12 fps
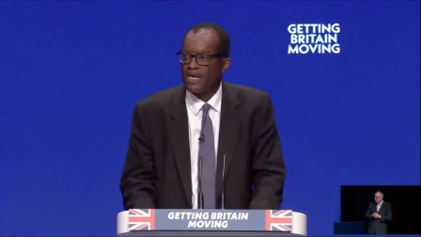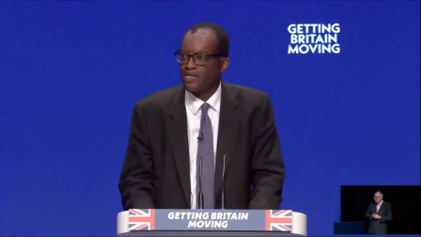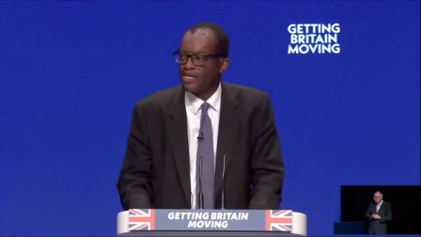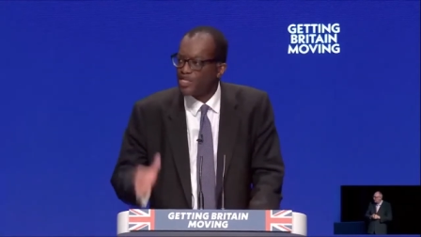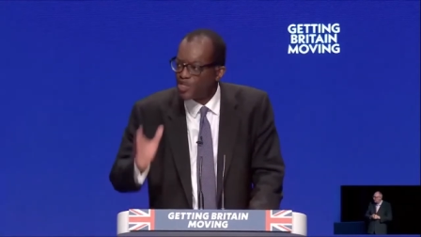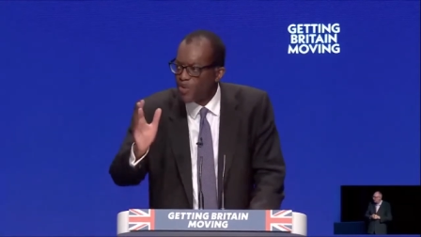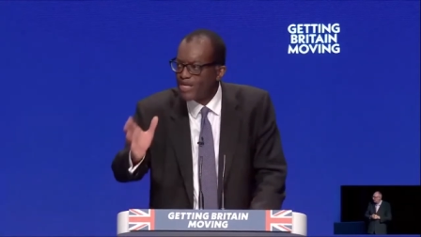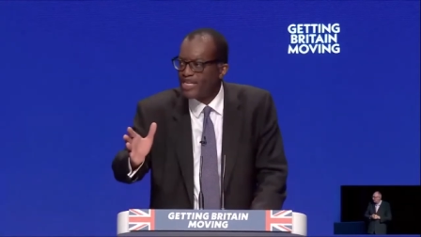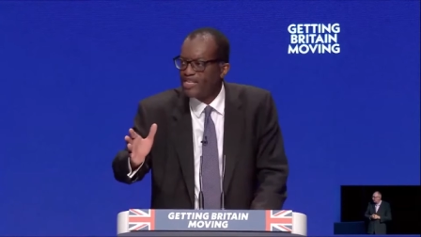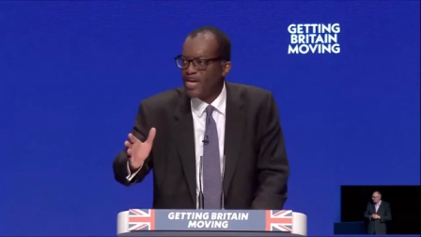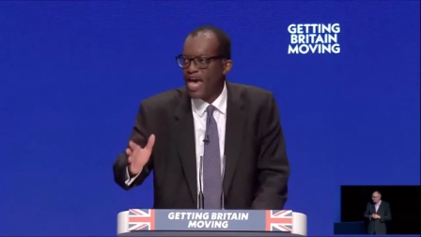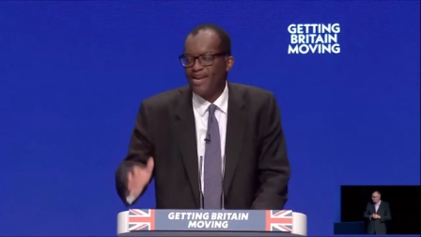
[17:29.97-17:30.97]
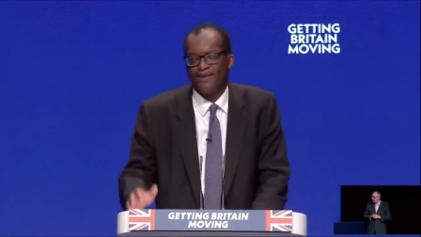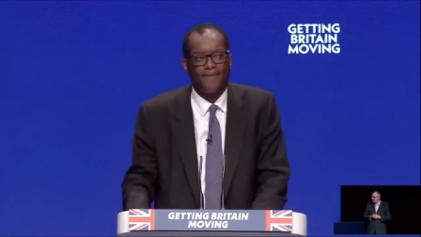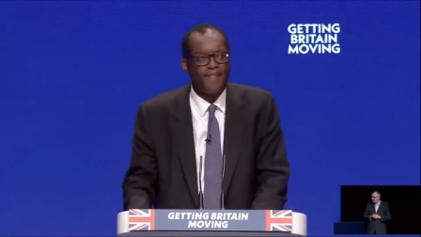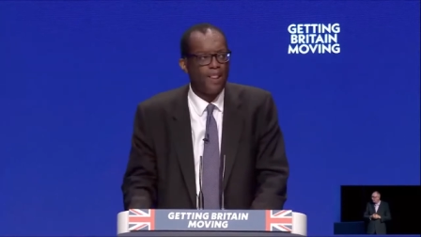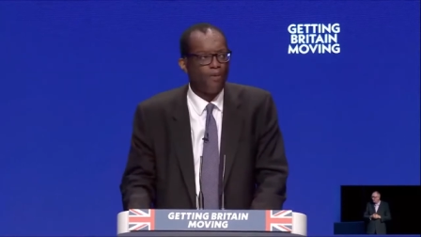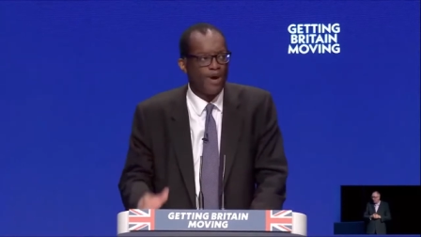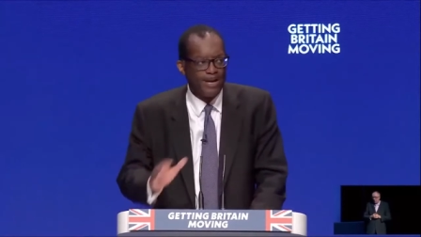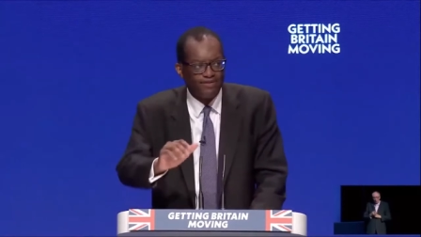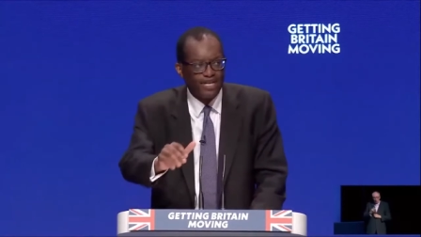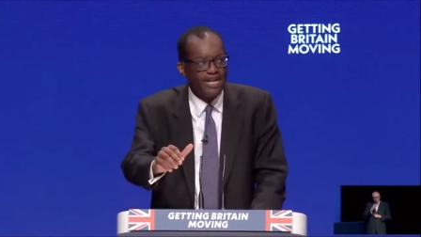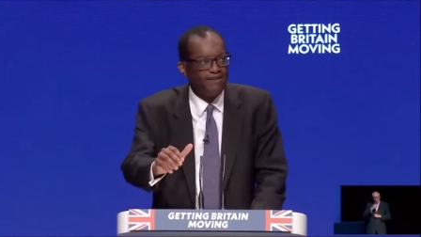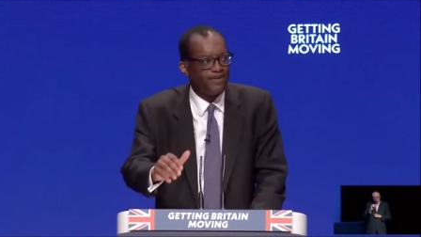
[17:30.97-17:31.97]
Since twenty ten, we have
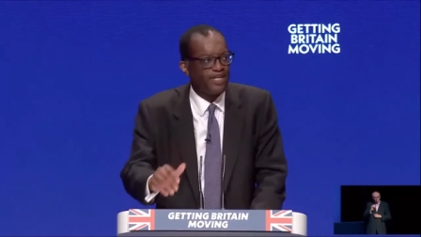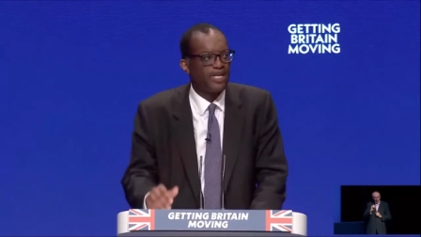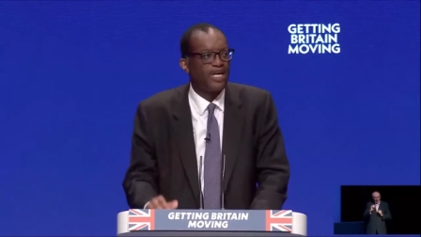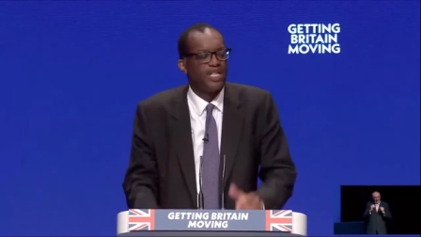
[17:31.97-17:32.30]
delivered